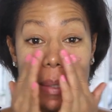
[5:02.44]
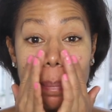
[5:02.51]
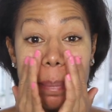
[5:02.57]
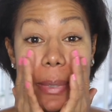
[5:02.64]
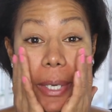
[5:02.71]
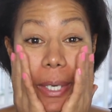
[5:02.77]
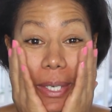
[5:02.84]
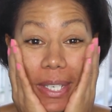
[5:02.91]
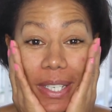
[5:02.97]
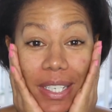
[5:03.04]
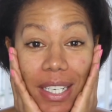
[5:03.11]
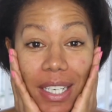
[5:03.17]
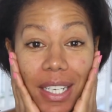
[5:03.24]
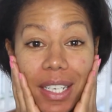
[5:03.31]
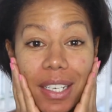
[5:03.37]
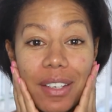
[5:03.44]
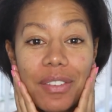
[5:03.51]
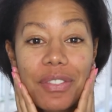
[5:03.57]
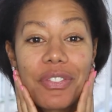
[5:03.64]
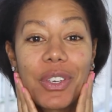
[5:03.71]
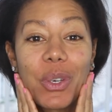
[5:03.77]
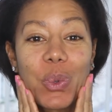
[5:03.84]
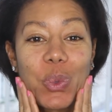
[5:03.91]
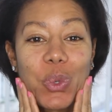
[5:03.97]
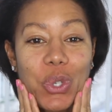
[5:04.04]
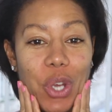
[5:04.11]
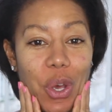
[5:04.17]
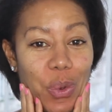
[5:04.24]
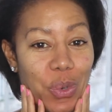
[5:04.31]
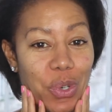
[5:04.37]
my skin feels
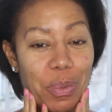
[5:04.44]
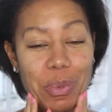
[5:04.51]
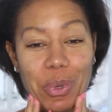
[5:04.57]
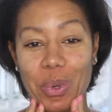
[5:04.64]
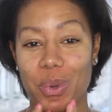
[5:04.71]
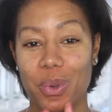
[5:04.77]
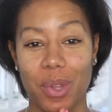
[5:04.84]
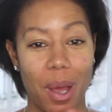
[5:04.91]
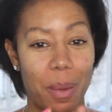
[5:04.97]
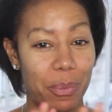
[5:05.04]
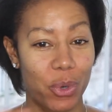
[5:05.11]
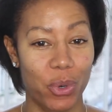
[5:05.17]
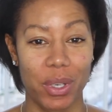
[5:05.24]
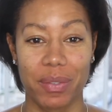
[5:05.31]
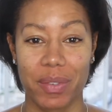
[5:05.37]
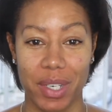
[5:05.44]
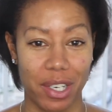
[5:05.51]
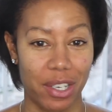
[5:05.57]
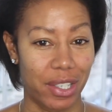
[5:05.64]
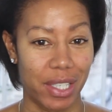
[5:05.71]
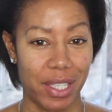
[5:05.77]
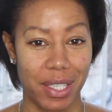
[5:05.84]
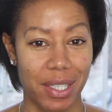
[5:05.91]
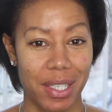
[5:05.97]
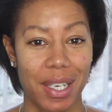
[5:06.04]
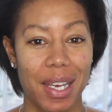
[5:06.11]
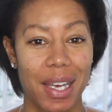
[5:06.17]
so smooth, I'm not even lying.